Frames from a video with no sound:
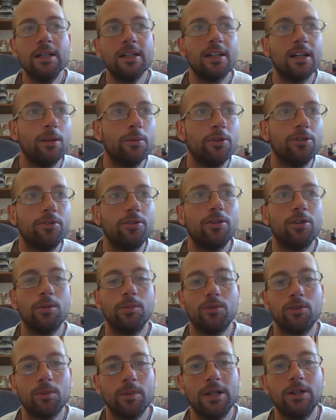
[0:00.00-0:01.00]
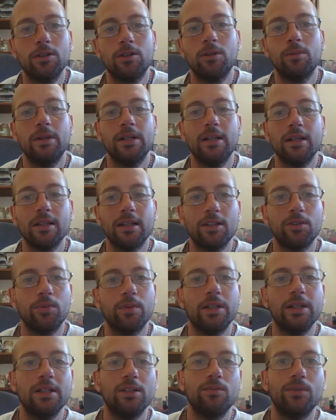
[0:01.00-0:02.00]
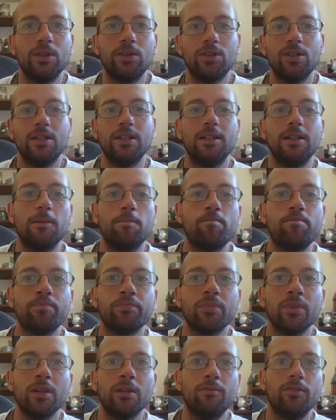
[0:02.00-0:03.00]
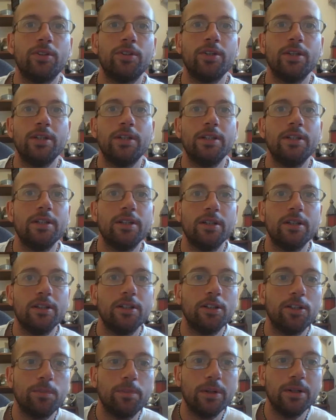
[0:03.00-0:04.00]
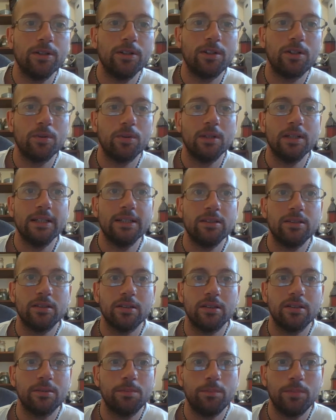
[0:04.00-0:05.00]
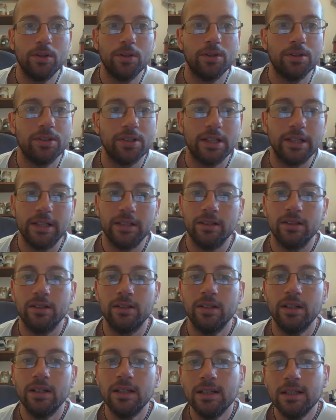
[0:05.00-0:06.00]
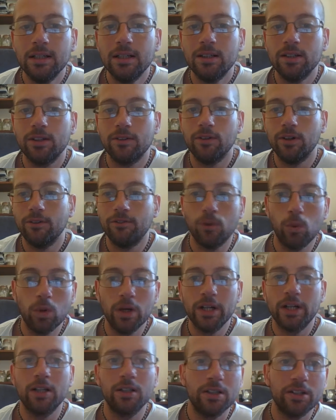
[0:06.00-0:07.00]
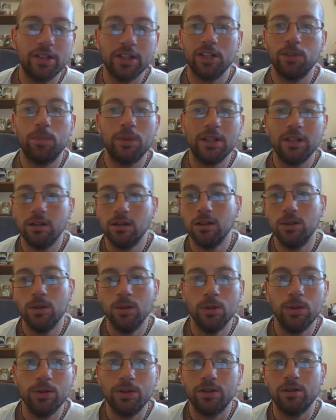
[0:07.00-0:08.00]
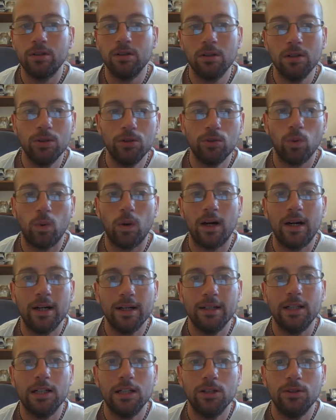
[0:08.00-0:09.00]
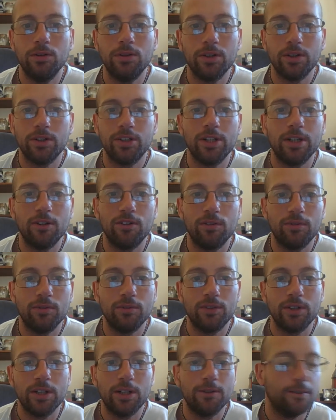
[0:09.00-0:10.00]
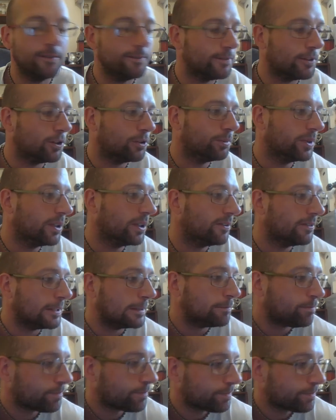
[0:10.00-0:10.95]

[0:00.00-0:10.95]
Chemistry comes from alchemy, and that's what it is. They're turning the spiritual into pure science. So they're working on the science, but they lose why. They lose the self involvement of it.